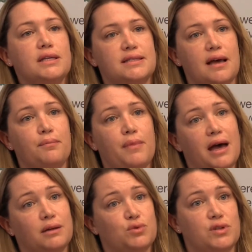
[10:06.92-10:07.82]
Some
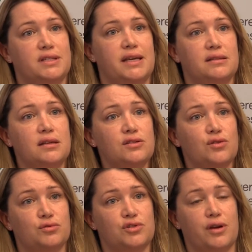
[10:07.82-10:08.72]
animal diseases
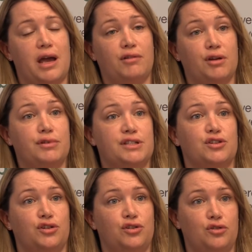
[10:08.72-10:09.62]
also carry a risk
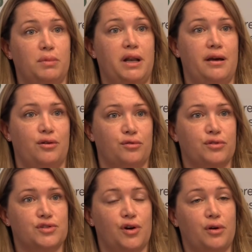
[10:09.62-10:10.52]
to human health.
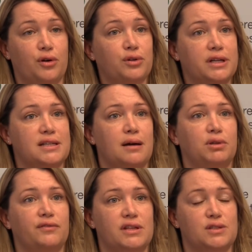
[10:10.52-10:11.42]
So a good
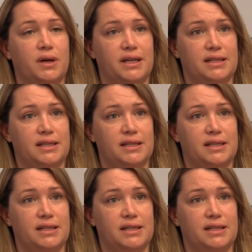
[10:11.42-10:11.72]
example of this one